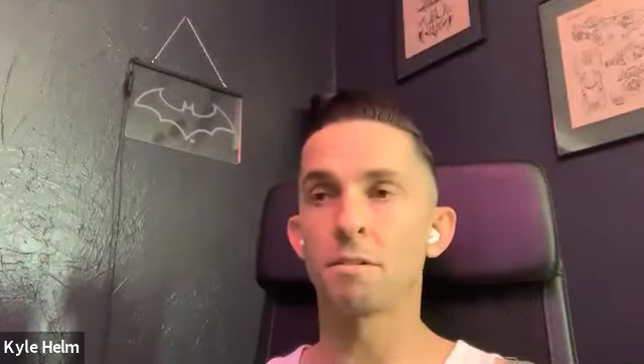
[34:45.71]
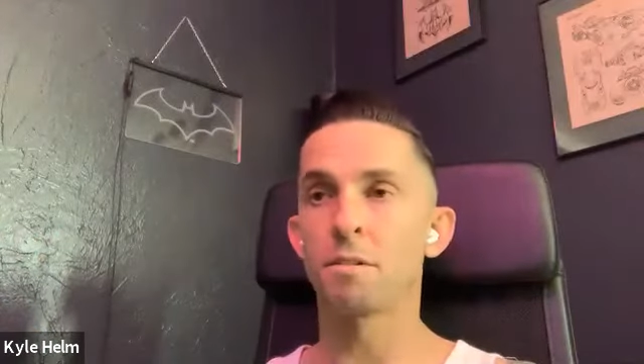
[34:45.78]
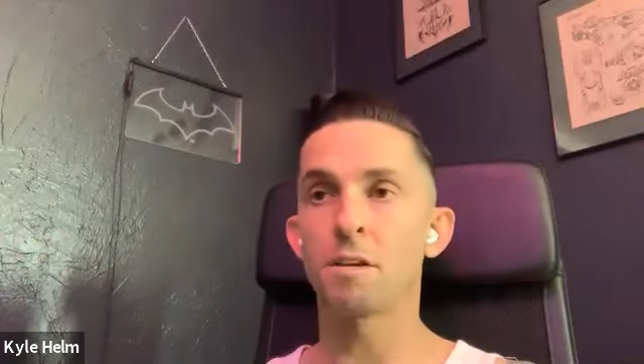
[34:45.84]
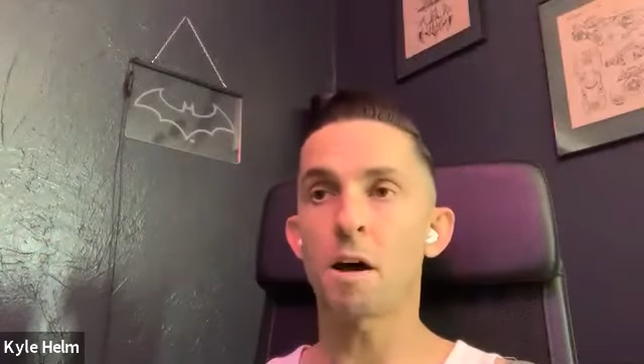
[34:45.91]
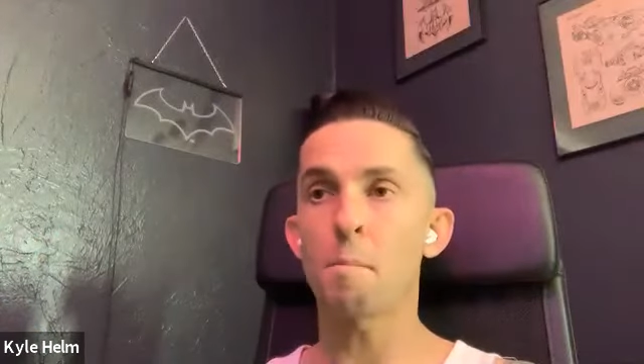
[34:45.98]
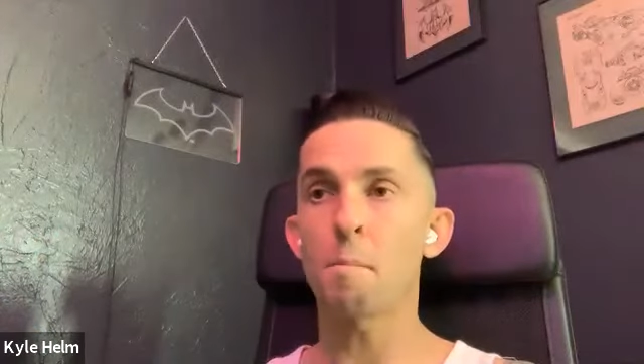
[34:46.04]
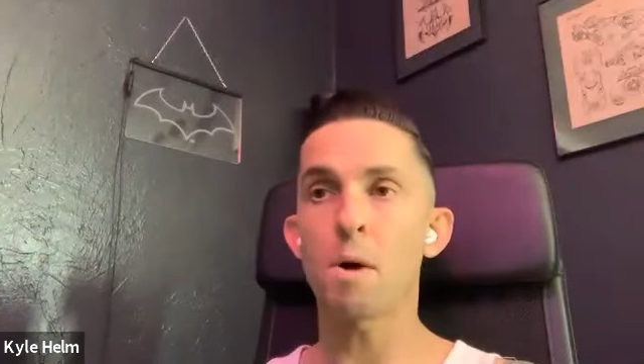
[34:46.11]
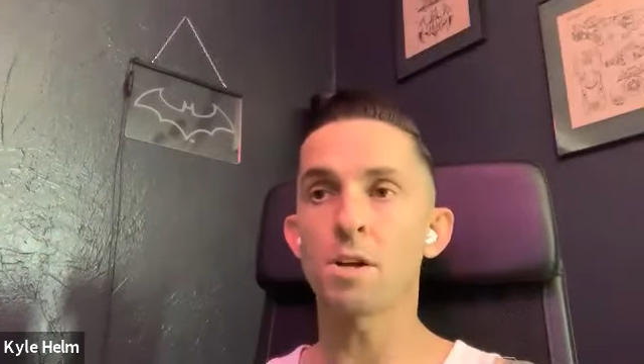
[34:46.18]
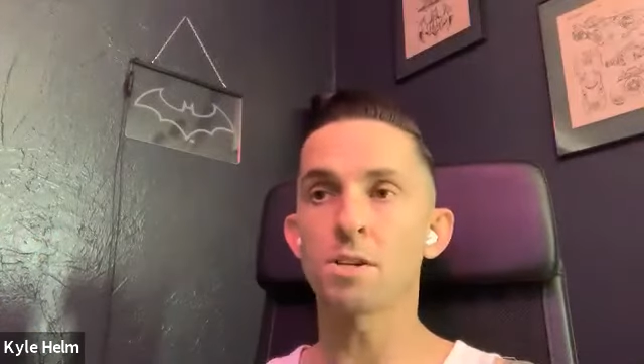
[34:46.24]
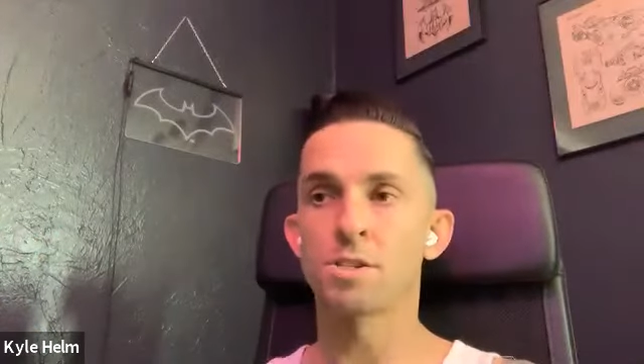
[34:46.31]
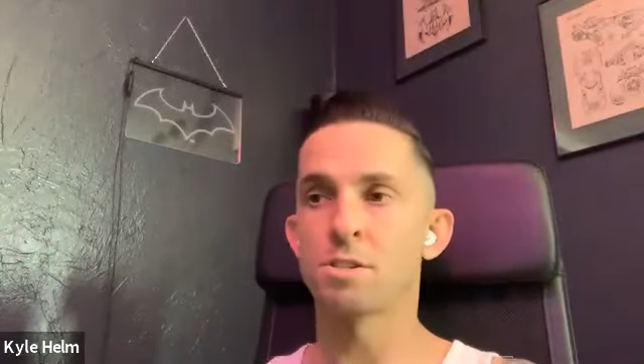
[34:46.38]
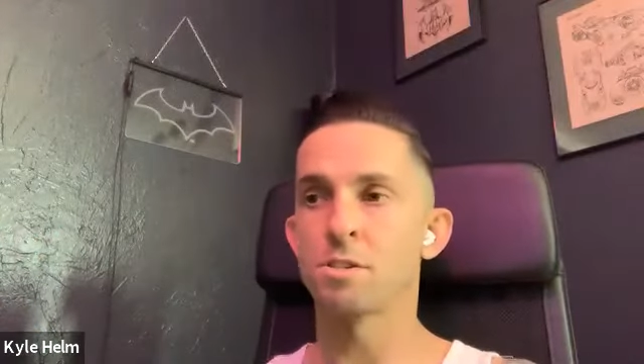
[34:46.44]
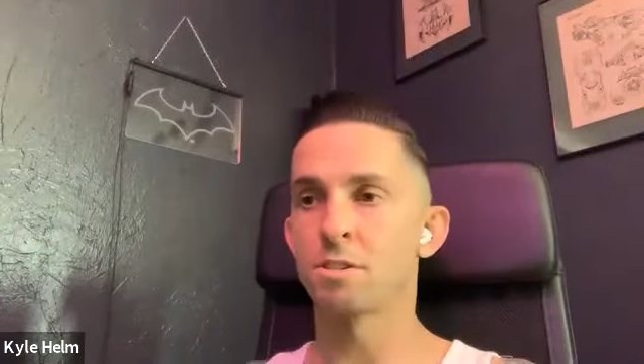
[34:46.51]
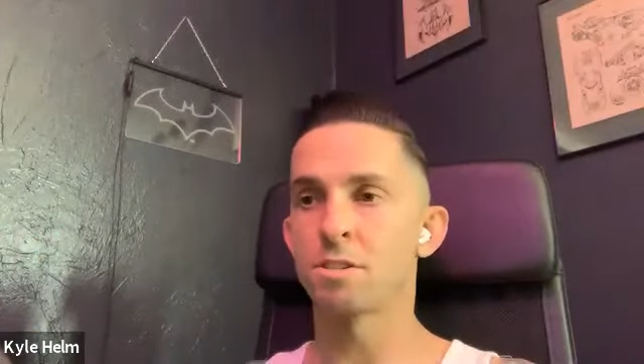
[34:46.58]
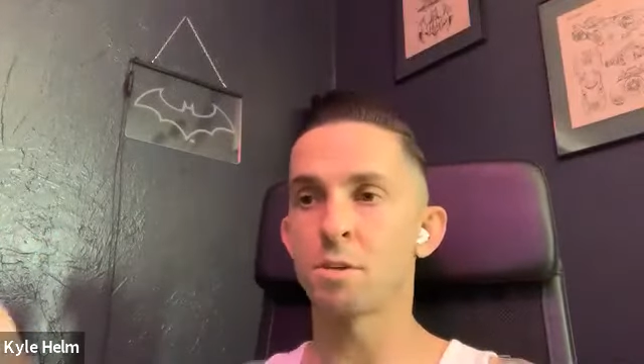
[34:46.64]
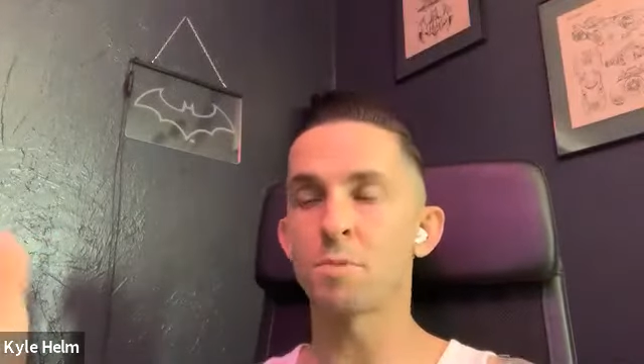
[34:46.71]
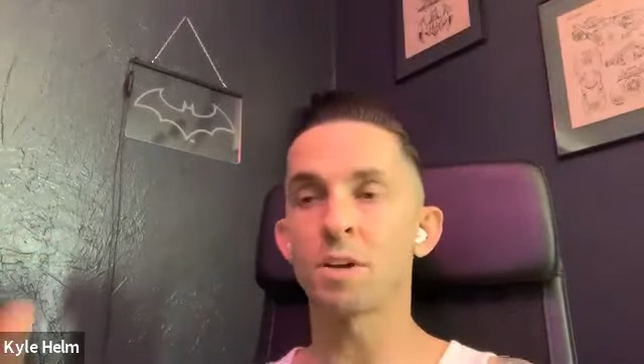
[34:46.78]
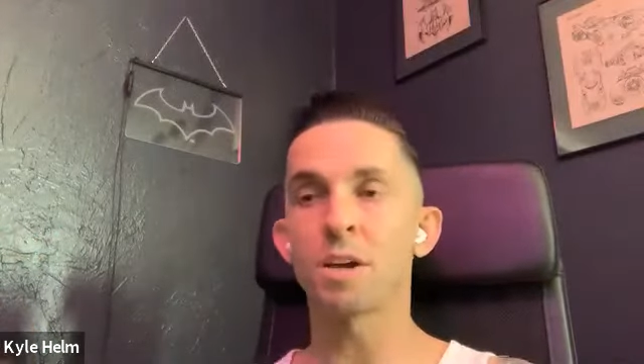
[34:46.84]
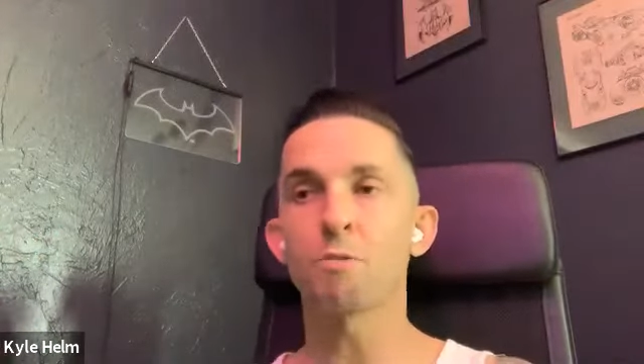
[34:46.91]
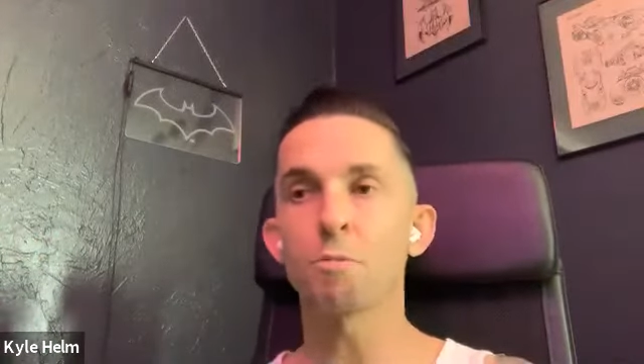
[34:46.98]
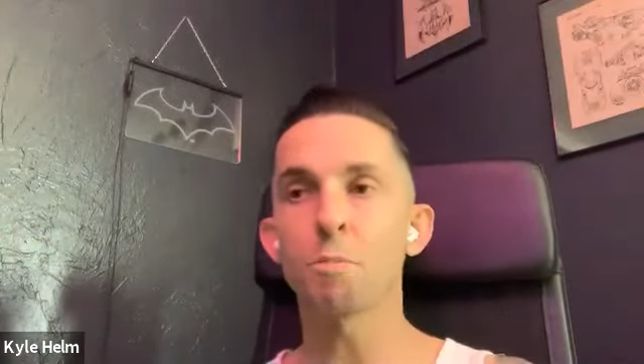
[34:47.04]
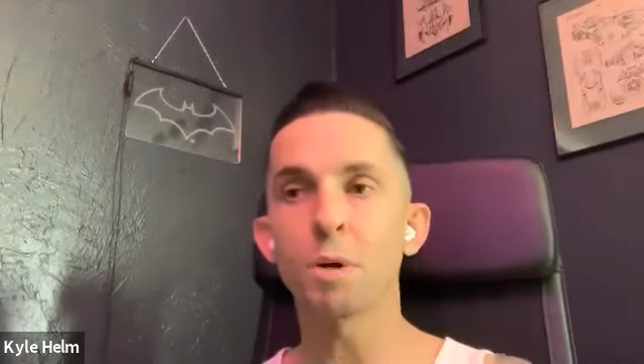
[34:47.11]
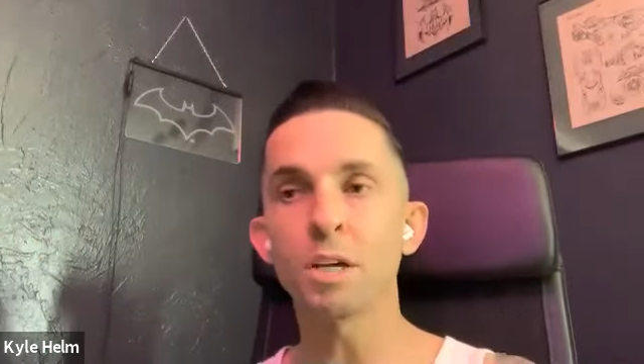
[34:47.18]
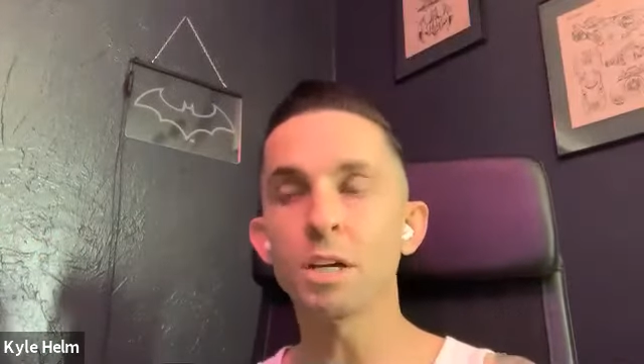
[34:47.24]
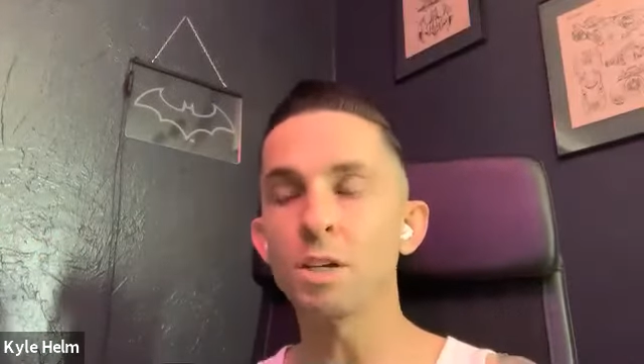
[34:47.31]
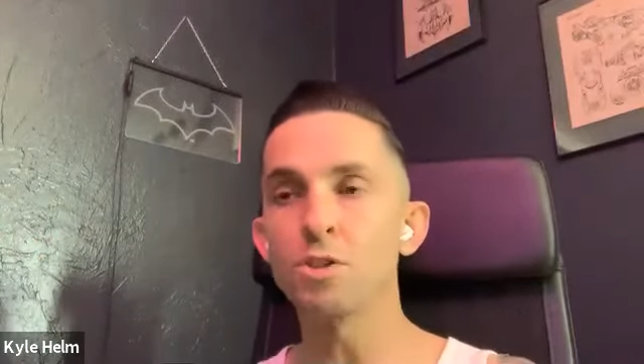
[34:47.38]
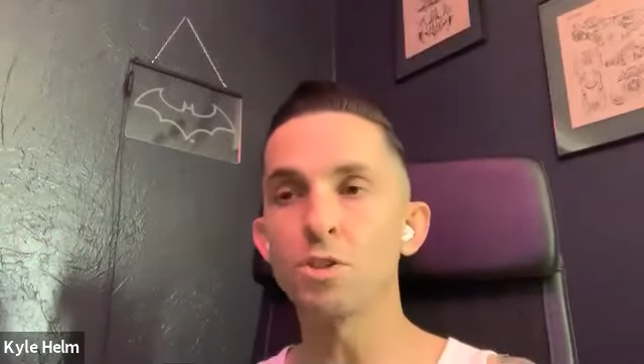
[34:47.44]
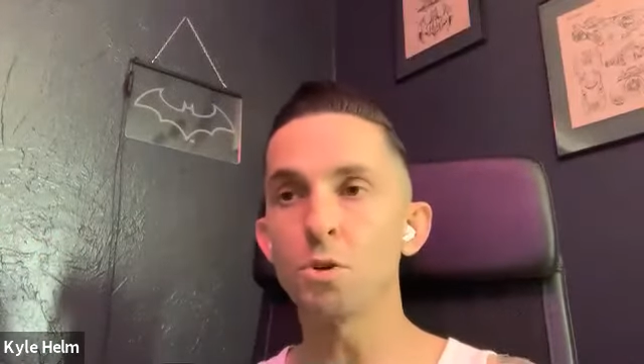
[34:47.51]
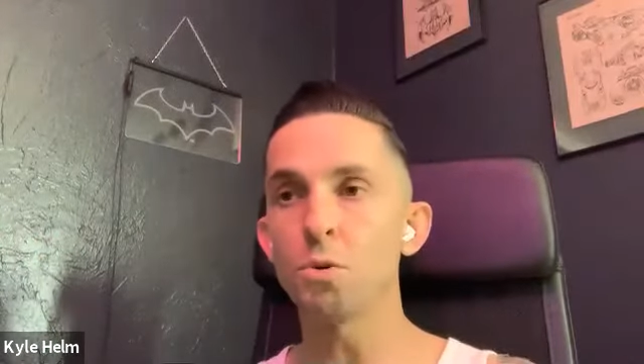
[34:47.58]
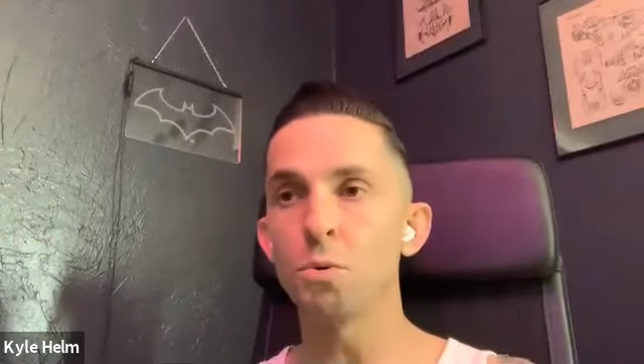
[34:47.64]
Not much. Something everybody can
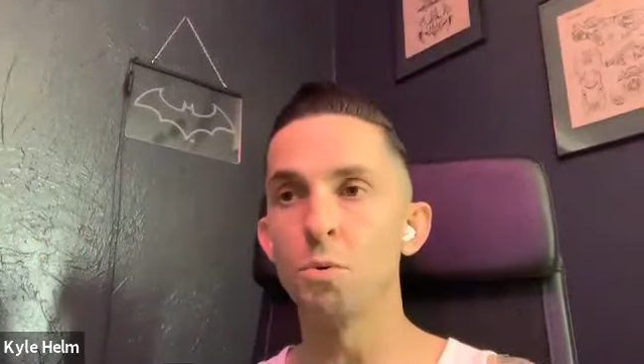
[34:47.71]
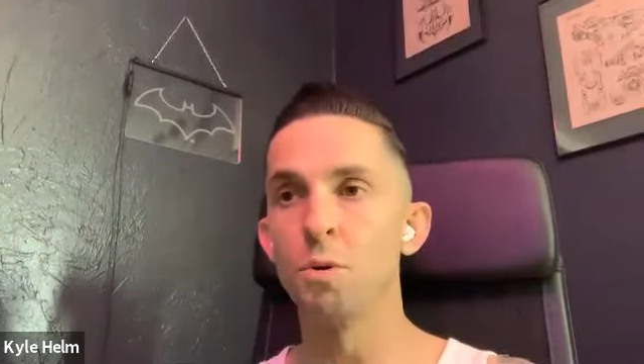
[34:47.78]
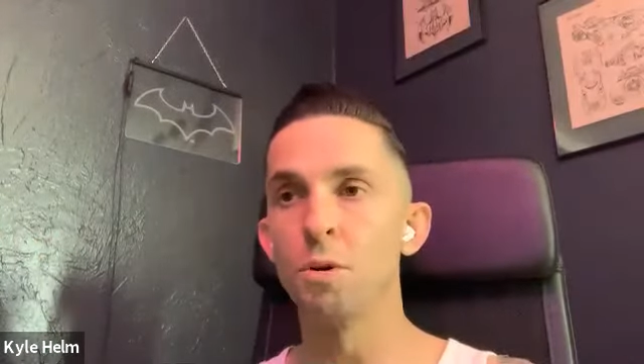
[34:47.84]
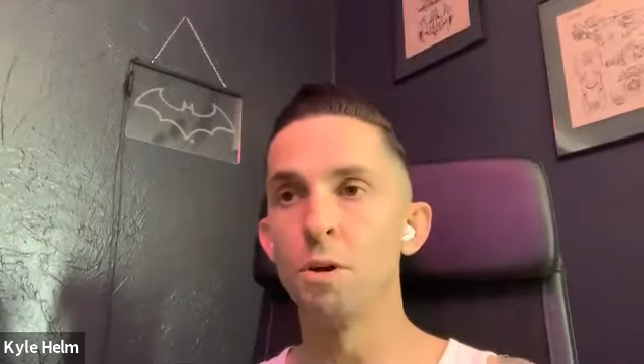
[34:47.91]
do,